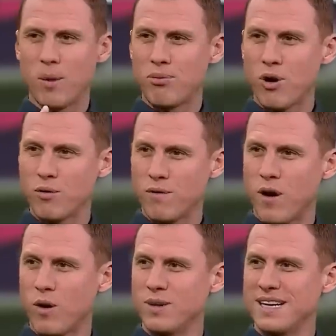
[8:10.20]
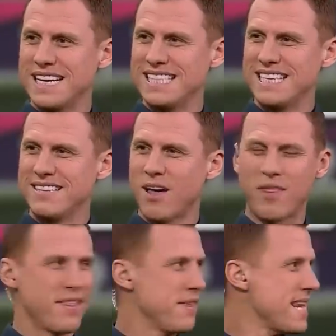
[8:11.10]
look at a profile, and is he
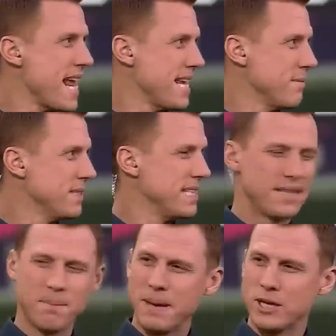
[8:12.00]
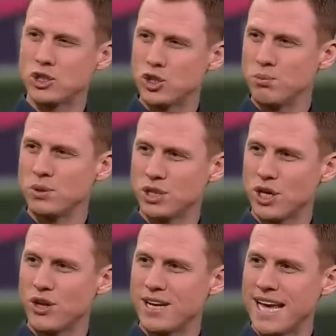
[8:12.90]
like the name? Is he the big
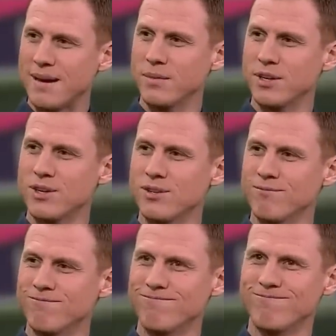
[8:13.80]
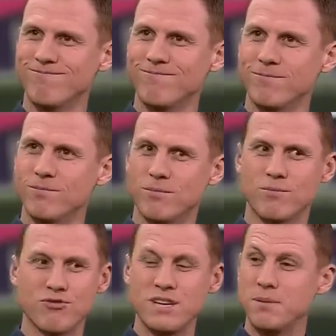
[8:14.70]
superstar name that can
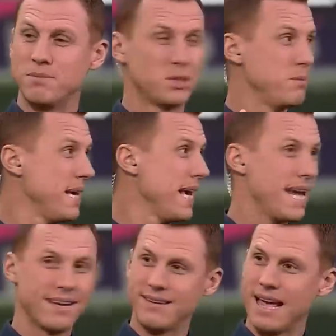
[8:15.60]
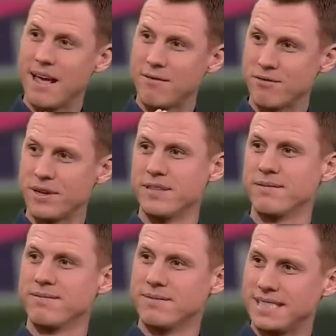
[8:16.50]
really spearhead
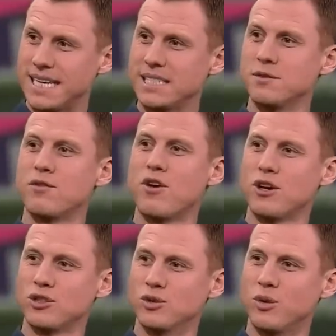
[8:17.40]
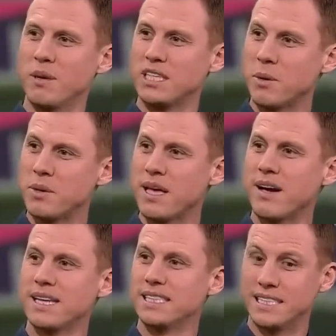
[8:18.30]
every season for Arsenal? I mean, he's
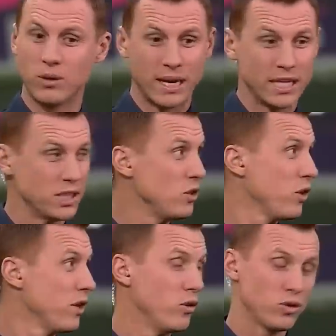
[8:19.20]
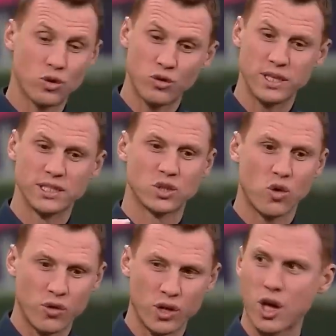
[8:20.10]
only young and he's knocking on the door and he's
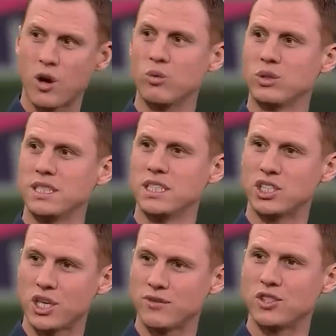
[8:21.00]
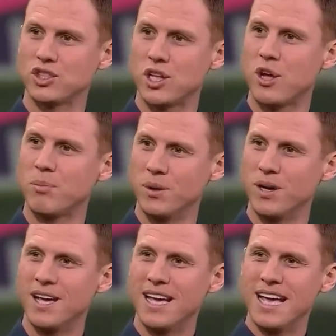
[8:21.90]
scoring the goals and he deserves to
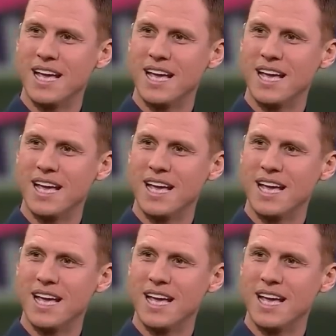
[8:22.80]
start, but